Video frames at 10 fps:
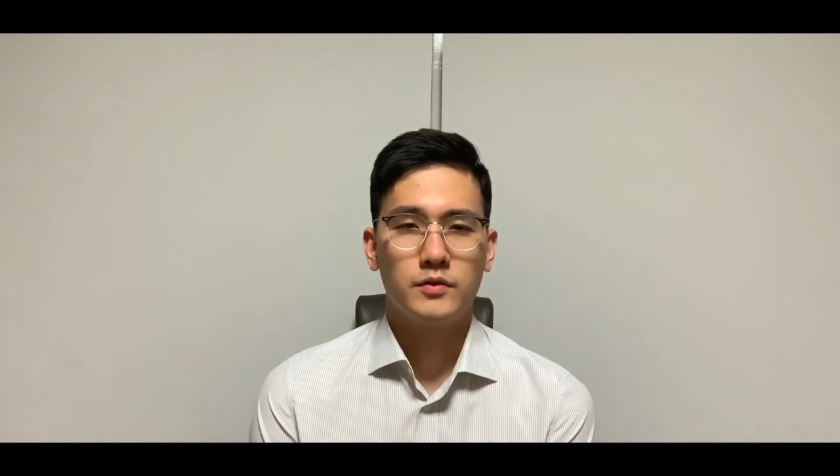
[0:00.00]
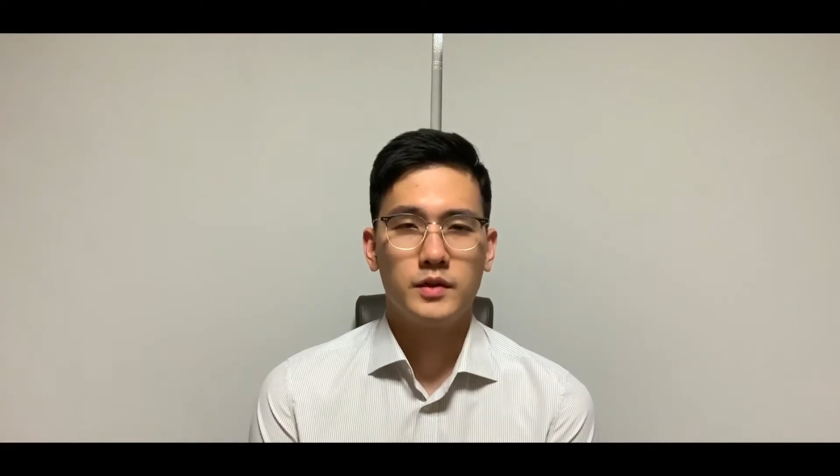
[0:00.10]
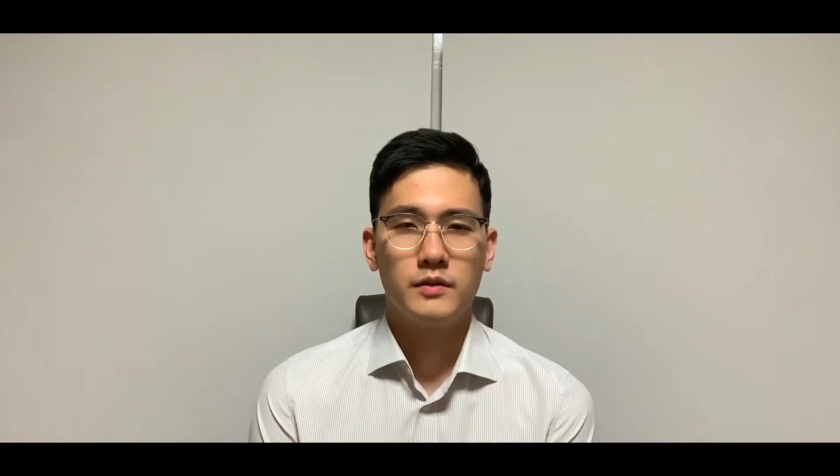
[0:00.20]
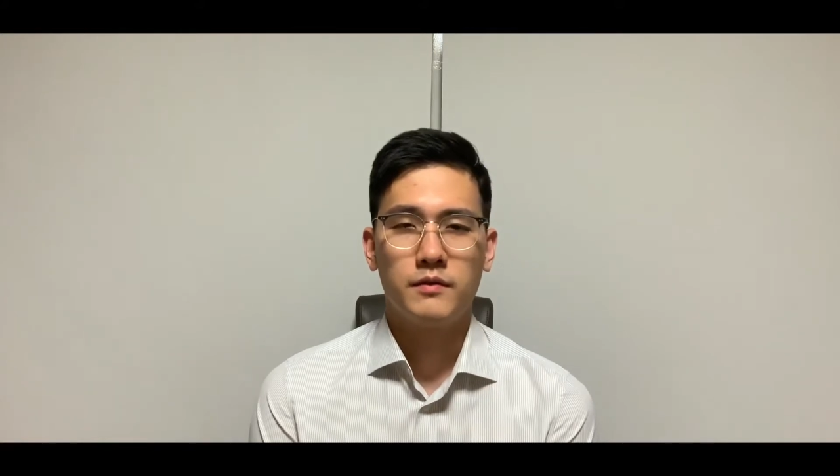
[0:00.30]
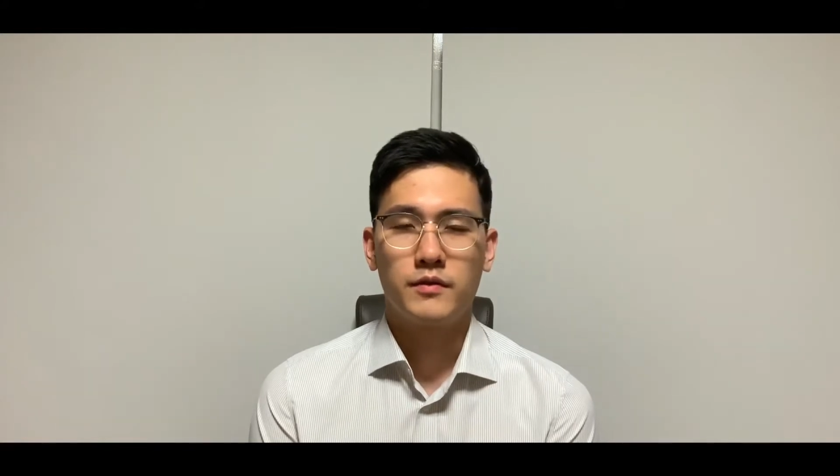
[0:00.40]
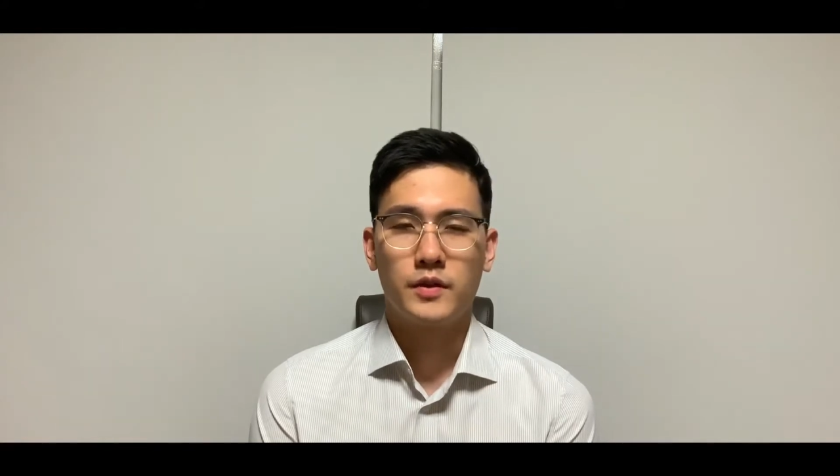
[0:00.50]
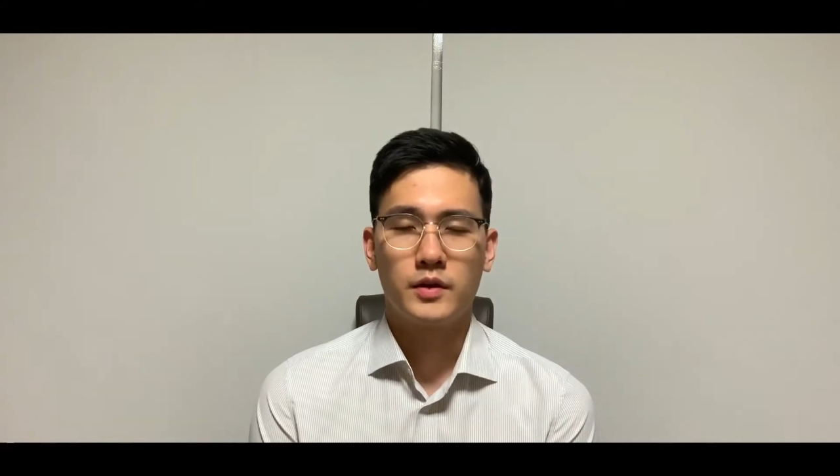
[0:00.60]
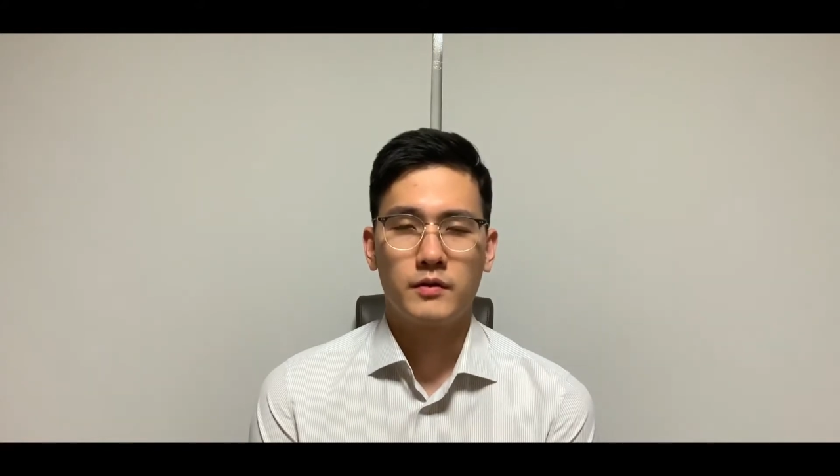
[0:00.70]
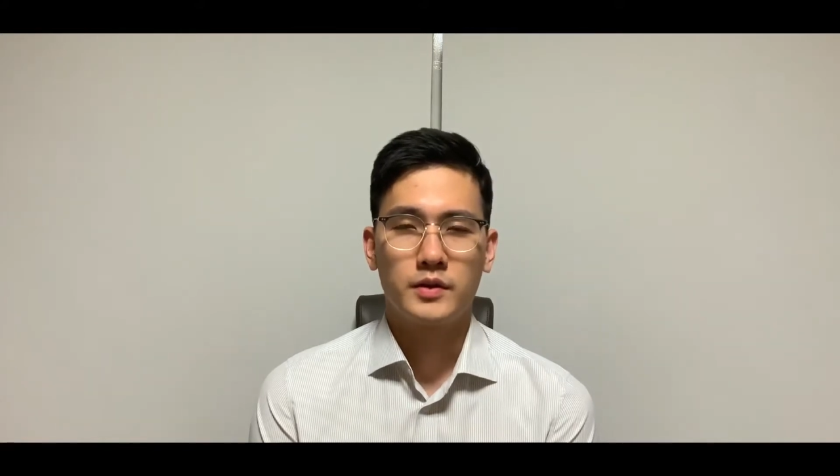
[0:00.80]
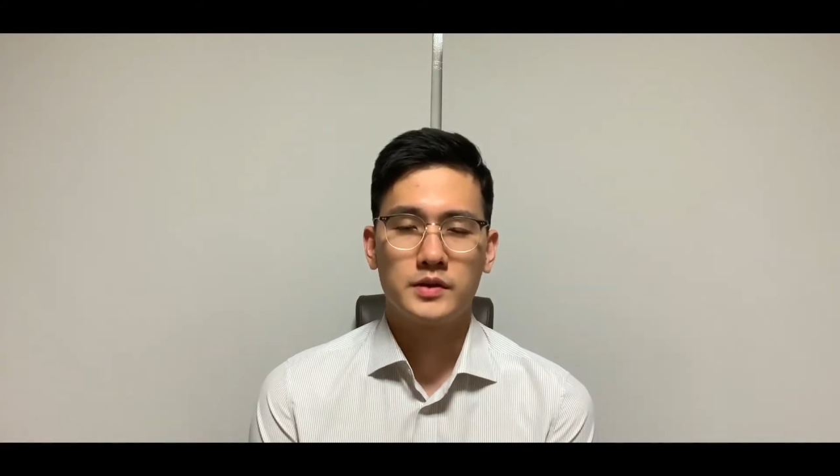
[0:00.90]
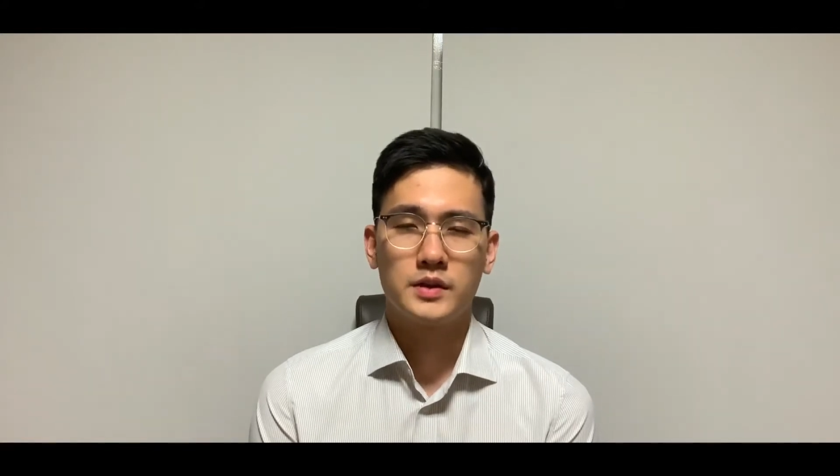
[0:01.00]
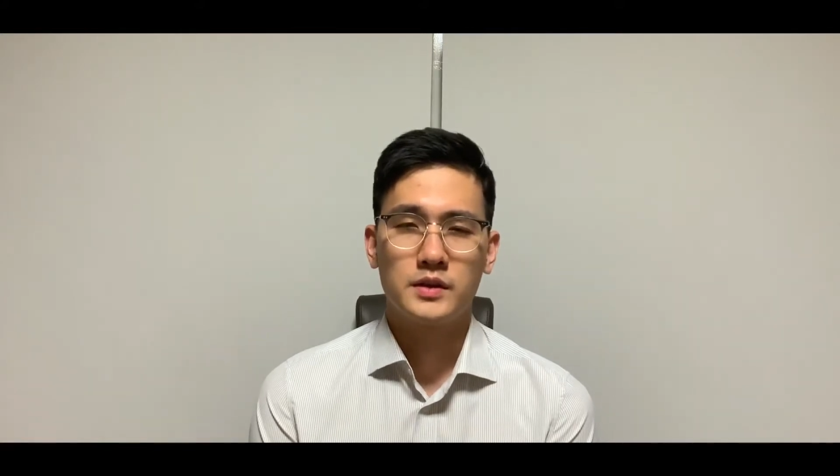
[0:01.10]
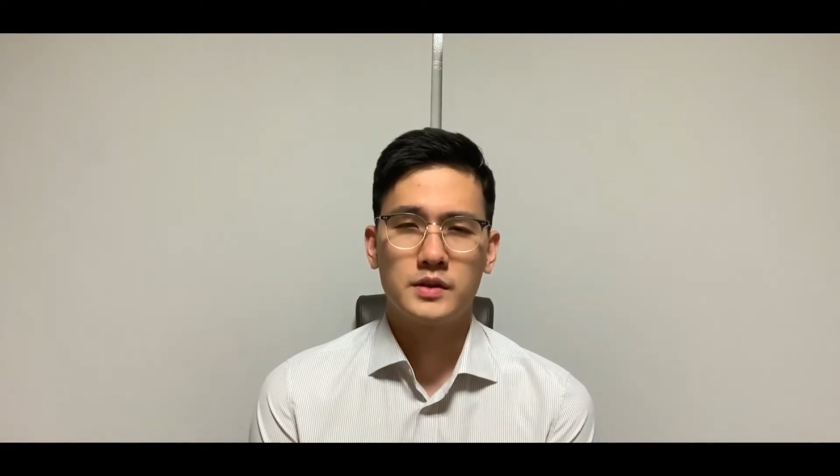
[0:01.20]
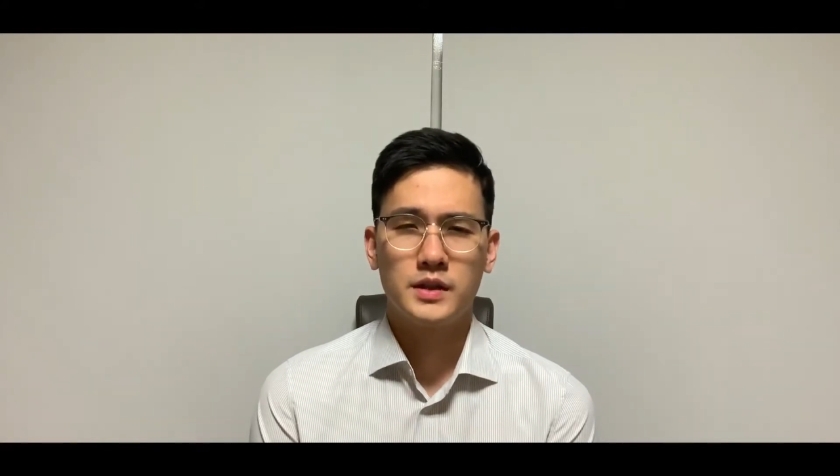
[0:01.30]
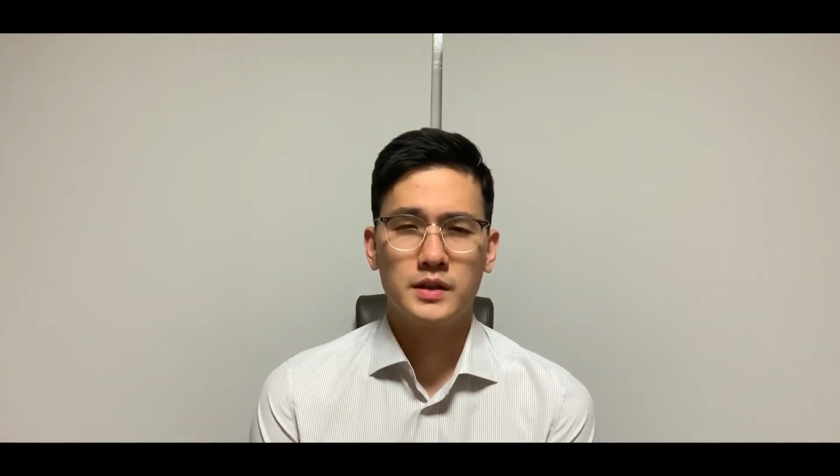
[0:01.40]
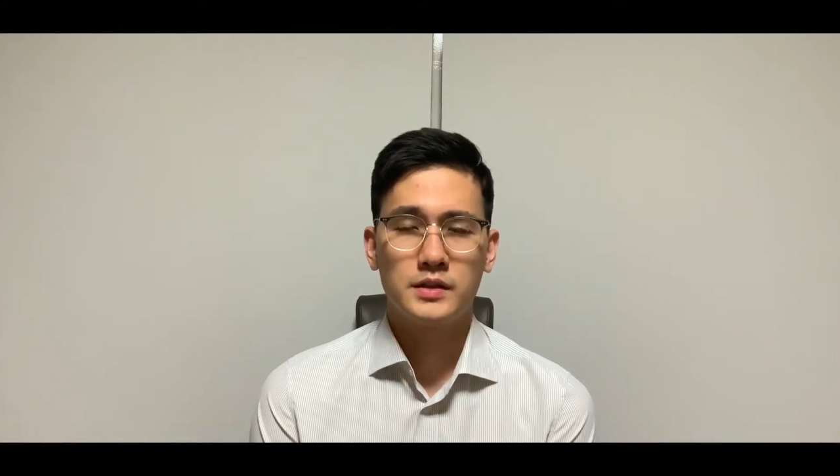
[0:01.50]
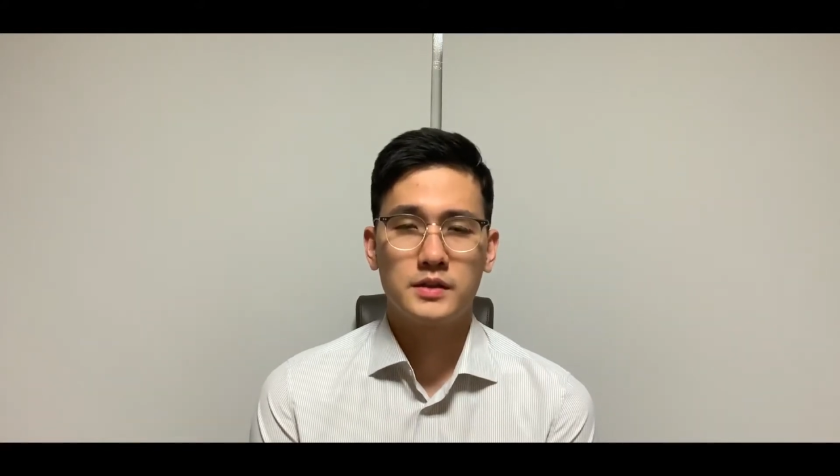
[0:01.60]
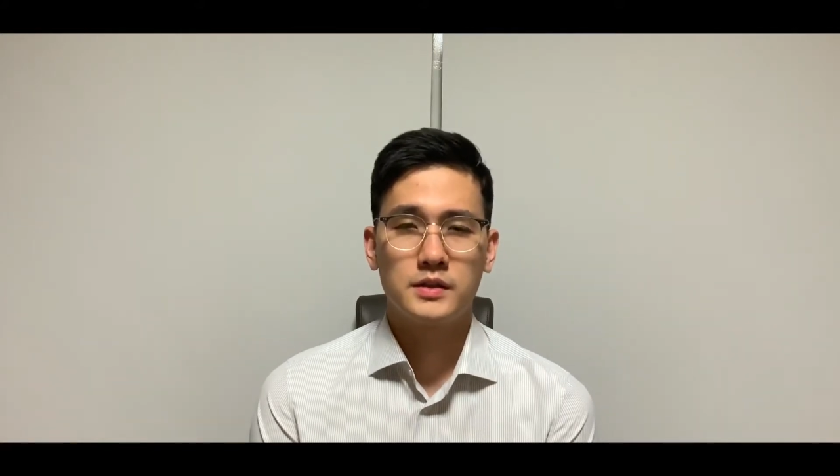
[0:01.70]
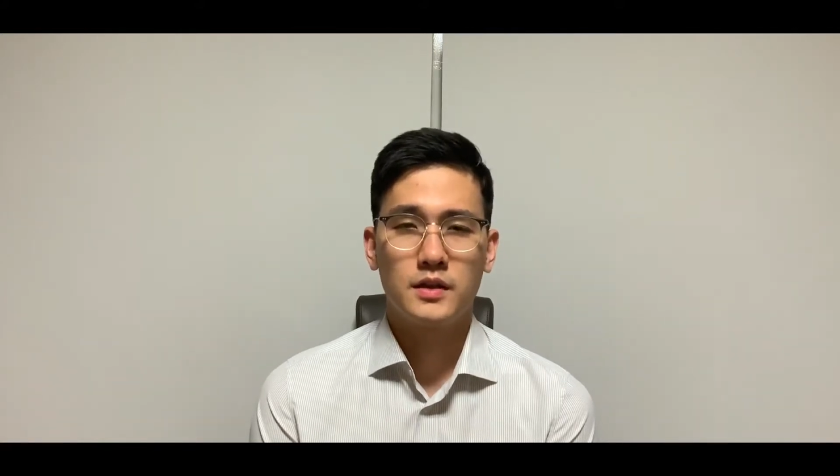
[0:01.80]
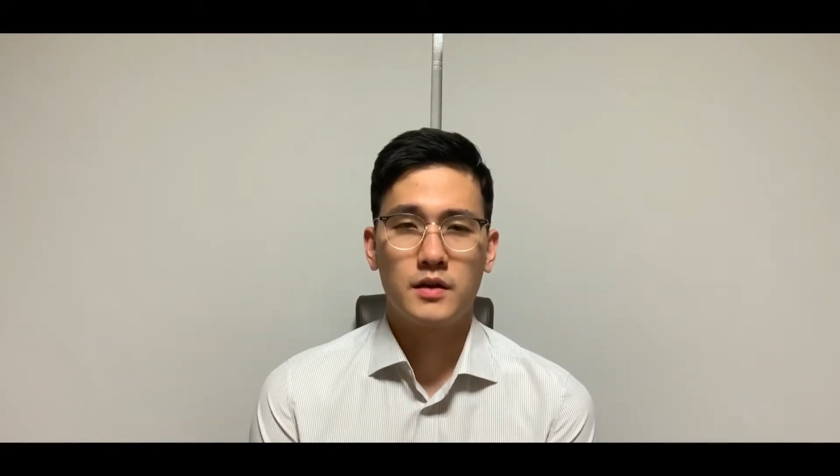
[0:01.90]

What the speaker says: in front of our success,